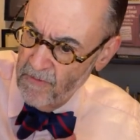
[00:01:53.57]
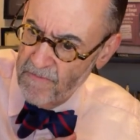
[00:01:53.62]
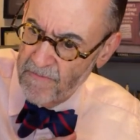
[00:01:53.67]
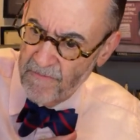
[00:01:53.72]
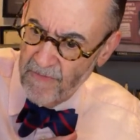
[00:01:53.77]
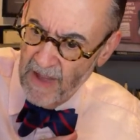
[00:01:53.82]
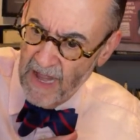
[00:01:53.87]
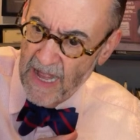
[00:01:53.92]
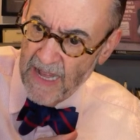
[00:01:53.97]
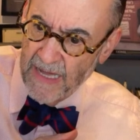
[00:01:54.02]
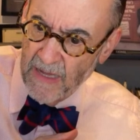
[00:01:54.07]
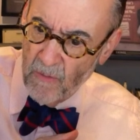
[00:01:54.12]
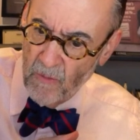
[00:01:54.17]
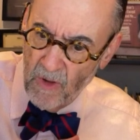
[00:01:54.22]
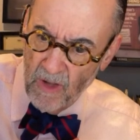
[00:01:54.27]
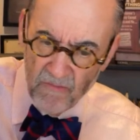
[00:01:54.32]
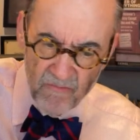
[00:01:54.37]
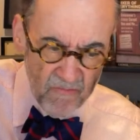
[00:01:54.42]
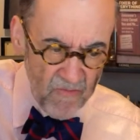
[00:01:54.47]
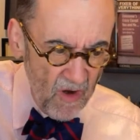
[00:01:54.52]
Fani.
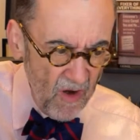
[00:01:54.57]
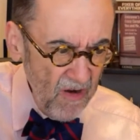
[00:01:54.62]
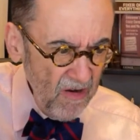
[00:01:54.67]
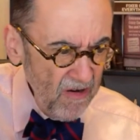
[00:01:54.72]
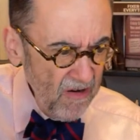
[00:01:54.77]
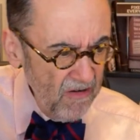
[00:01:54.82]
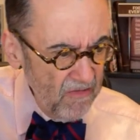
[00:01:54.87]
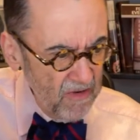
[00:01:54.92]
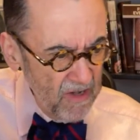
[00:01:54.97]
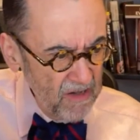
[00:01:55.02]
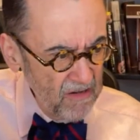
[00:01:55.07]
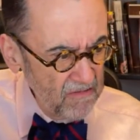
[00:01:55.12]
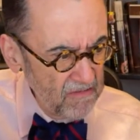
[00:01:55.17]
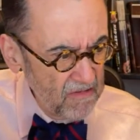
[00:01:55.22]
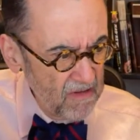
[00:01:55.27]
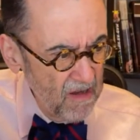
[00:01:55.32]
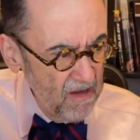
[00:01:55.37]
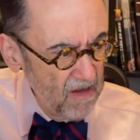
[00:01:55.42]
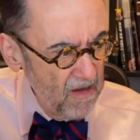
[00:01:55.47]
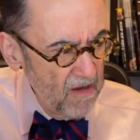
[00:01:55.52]
Well, no, we don't.
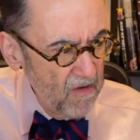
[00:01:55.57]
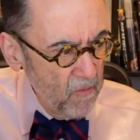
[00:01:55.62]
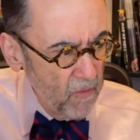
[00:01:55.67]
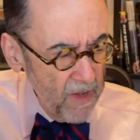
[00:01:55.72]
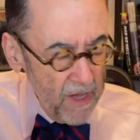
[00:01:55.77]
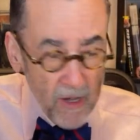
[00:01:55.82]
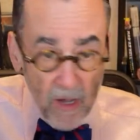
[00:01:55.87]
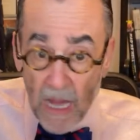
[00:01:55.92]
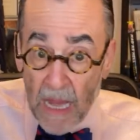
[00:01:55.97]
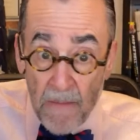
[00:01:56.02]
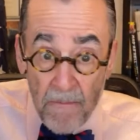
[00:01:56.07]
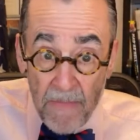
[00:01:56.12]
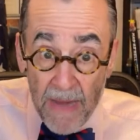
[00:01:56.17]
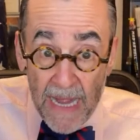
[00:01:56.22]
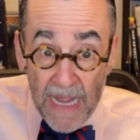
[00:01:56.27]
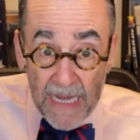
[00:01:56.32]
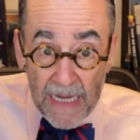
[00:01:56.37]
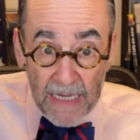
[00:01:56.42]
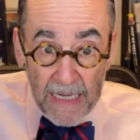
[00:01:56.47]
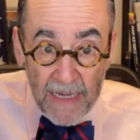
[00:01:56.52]
We don't
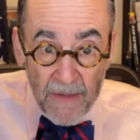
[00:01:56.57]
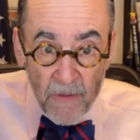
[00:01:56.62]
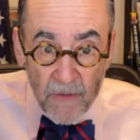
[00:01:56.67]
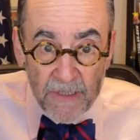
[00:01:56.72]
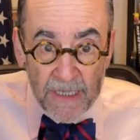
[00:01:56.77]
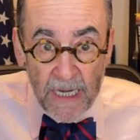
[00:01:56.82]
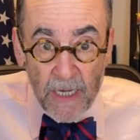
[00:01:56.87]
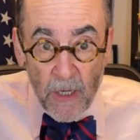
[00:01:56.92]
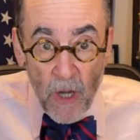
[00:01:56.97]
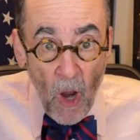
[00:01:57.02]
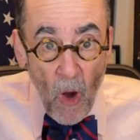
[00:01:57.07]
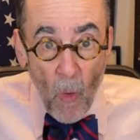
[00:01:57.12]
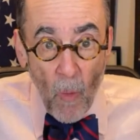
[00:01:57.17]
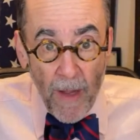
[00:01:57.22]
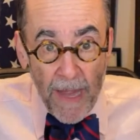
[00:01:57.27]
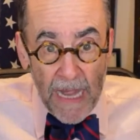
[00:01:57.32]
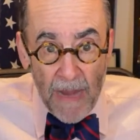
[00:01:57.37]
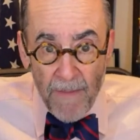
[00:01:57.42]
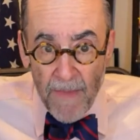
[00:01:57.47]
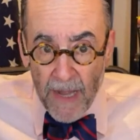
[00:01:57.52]
immediately and they're saying, no,
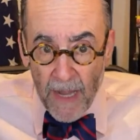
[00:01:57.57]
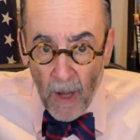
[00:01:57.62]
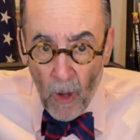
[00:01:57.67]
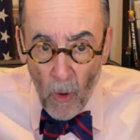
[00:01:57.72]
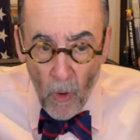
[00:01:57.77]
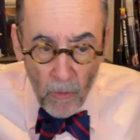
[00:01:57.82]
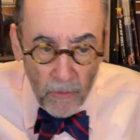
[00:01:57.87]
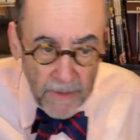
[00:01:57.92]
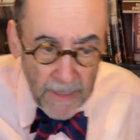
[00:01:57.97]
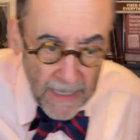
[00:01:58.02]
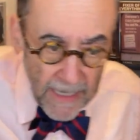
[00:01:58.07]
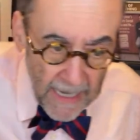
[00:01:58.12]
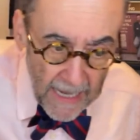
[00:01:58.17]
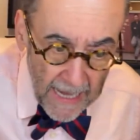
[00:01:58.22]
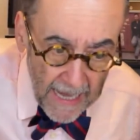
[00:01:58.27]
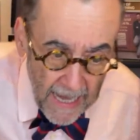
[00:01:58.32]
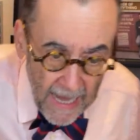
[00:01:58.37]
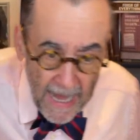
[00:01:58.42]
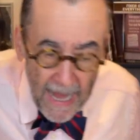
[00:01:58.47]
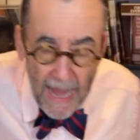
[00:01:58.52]
wait a minute, hold it.
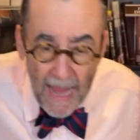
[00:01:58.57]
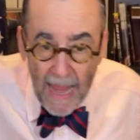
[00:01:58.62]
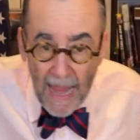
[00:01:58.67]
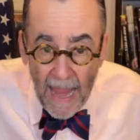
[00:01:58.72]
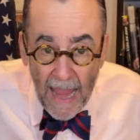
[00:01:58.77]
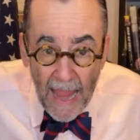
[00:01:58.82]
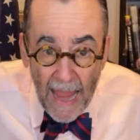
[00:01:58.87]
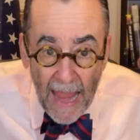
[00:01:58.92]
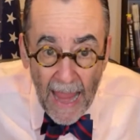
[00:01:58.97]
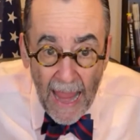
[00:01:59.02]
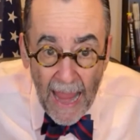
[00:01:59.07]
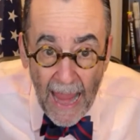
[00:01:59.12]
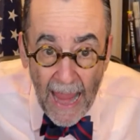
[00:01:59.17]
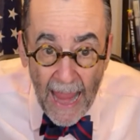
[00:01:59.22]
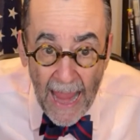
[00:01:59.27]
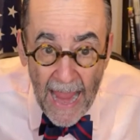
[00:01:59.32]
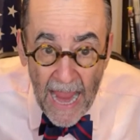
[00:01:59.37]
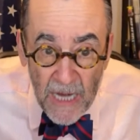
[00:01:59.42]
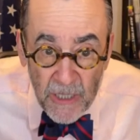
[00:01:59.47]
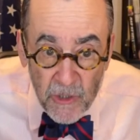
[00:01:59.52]

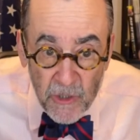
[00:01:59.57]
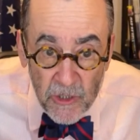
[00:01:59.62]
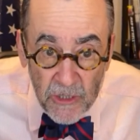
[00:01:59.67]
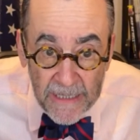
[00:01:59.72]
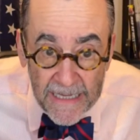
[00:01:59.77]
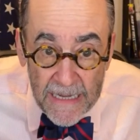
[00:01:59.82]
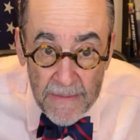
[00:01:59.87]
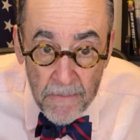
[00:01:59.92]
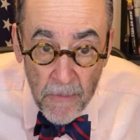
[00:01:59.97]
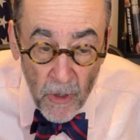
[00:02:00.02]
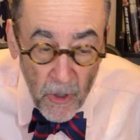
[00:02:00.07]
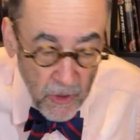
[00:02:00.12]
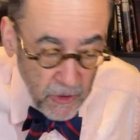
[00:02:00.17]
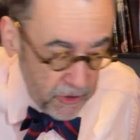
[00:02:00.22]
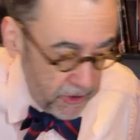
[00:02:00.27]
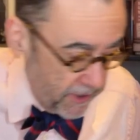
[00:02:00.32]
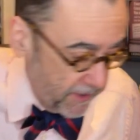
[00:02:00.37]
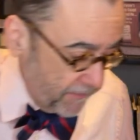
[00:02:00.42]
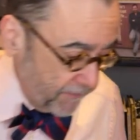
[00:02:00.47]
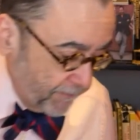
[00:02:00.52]
Ashley
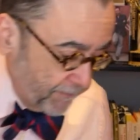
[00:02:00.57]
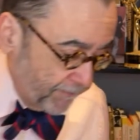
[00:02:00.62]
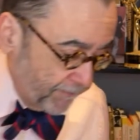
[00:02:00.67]
Merchant